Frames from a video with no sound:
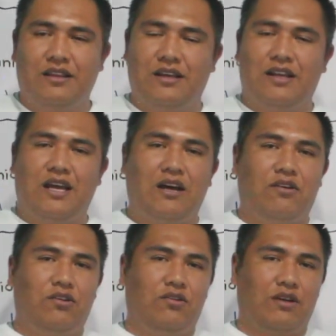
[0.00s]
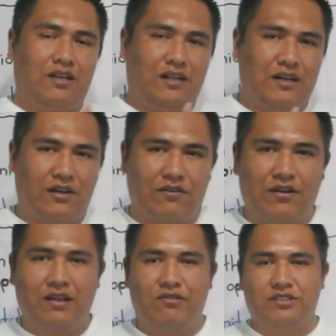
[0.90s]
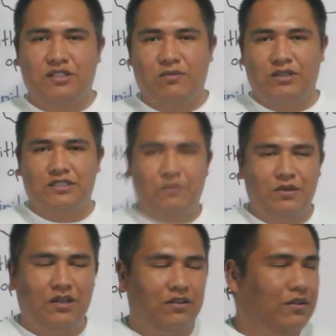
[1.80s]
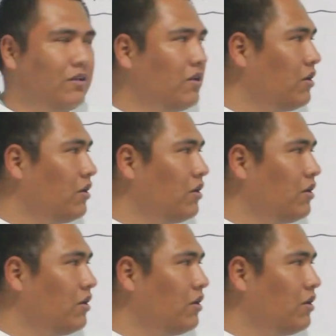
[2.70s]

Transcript: then how you can agree with someone's opinion